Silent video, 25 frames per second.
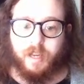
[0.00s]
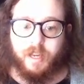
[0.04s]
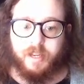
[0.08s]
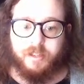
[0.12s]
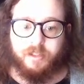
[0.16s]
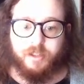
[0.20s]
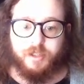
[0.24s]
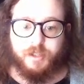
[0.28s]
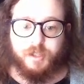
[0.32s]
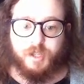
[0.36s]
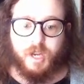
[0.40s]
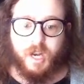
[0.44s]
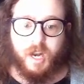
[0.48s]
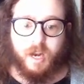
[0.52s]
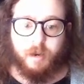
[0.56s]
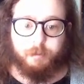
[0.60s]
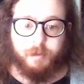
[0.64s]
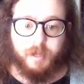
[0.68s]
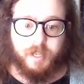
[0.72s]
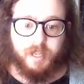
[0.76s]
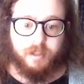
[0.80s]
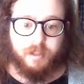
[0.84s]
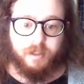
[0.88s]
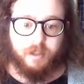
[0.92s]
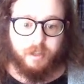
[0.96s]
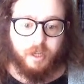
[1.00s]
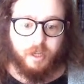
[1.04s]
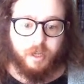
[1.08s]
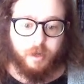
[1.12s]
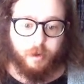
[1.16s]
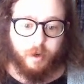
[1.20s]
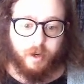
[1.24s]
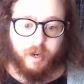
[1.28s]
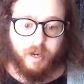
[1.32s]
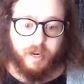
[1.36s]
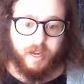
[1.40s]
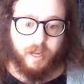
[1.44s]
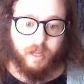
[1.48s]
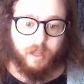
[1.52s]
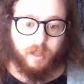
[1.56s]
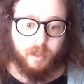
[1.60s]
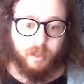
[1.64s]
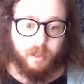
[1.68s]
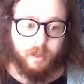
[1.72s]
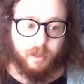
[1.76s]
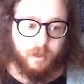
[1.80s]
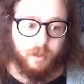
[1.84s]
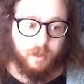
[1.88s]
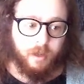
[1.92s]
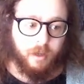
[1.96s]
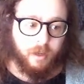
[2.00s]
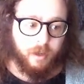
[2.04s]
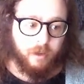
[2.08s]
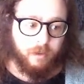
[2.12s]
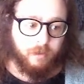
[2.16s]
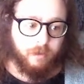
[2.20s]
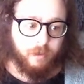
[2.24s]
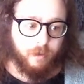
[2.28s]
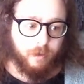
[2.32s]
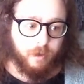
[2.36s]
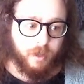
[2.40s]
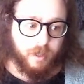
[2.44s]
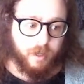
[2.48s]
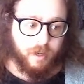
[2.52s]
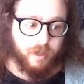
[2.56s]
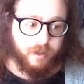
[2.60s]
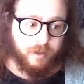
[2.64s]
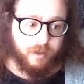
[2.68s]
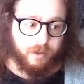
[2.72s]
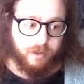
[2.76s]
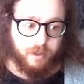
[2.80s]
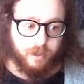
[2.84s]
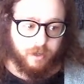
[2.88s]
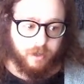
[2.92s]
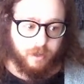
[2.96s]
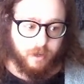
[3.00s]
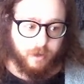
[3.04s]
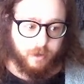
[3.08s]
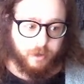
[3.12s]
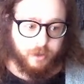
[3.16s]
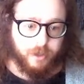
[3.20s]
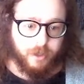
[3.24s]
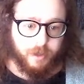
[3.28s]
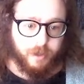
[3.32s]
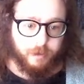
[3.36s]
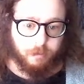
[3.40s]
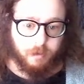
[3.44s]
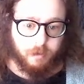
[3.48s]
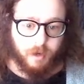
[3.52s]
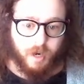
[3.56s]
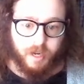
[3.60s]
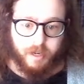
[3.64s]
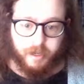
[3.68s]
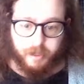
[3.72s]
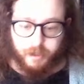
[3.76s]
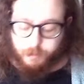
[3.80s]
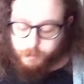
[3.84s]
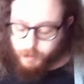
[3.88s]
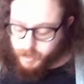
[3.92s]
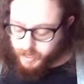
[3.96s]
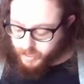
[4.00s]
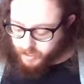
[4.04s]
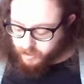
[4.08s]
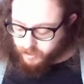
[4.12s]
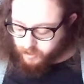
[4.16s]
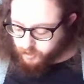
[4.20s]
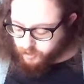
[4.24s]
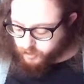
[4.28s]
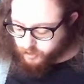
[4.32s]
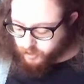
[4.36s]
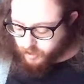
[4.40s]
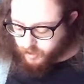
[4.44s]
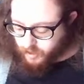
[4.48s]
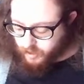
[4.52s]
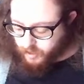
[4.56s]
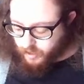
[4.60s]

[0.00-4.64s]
just copied the URL for the Notion product page.